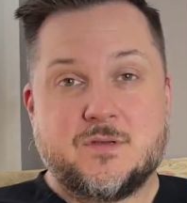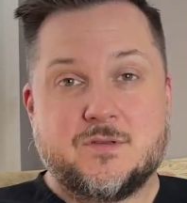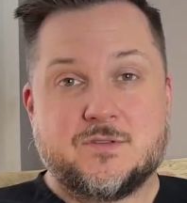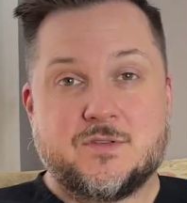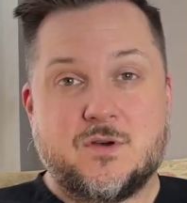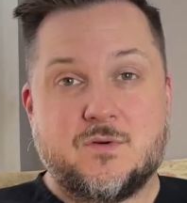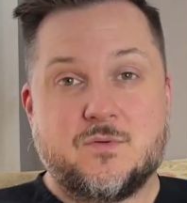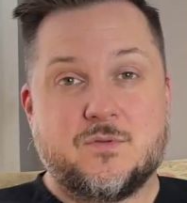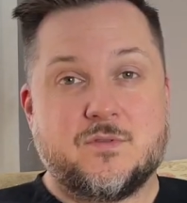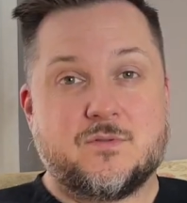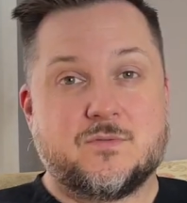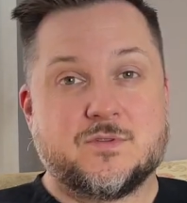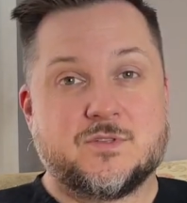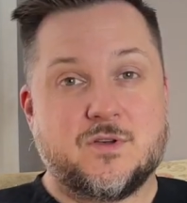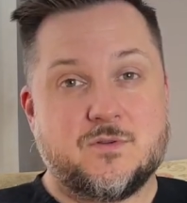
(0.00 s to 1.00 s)
So the
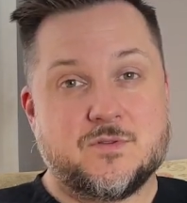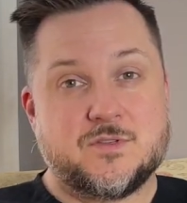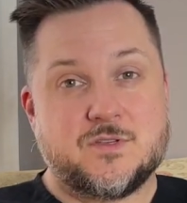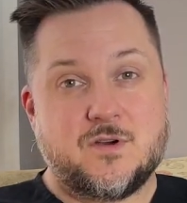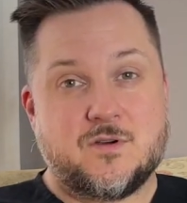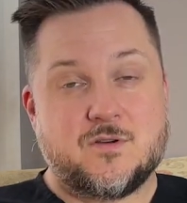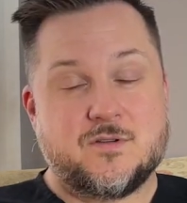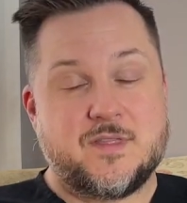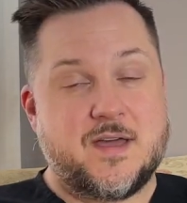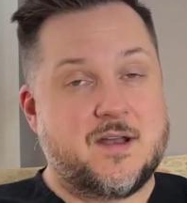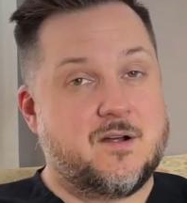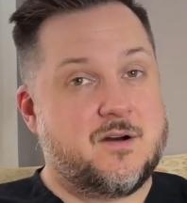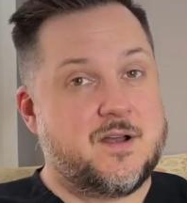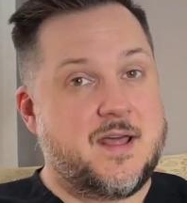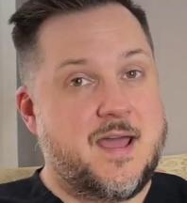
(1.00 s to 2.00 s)
results are that
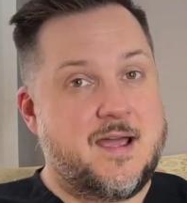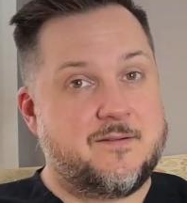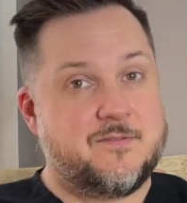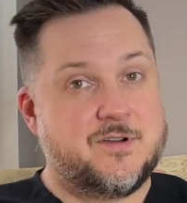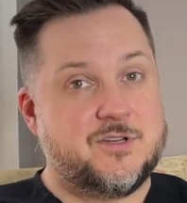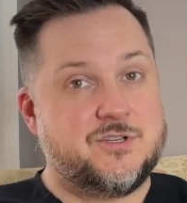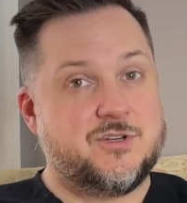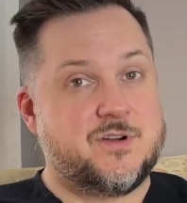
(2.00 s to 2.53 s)
on average,